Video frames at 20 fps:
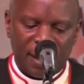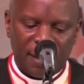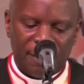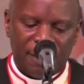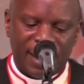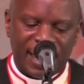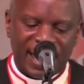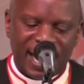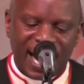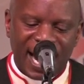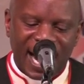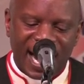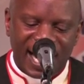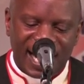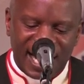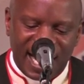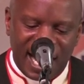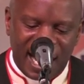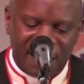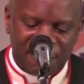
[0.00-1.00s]
but I
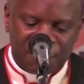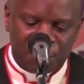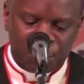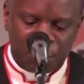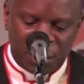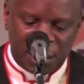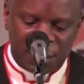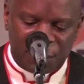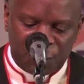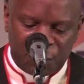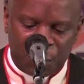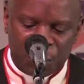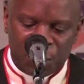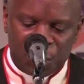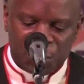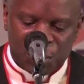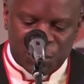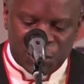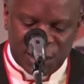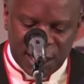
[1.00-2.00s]
have prayed for
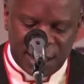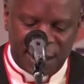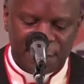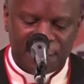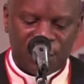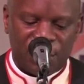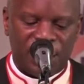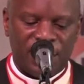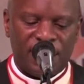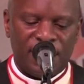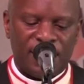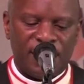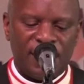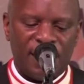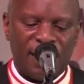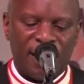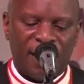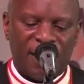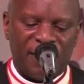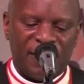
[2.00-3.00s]
you, Simon,
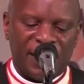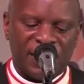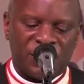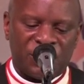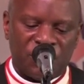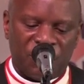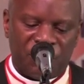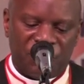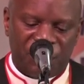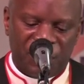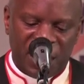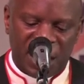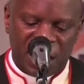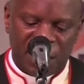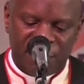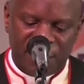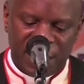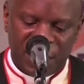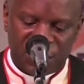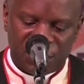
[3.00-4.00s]
that your
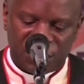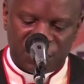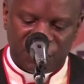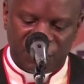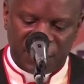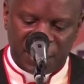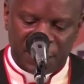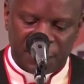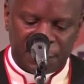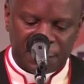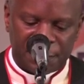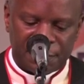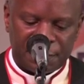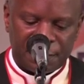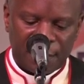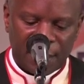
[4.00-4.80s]
faith may not fail.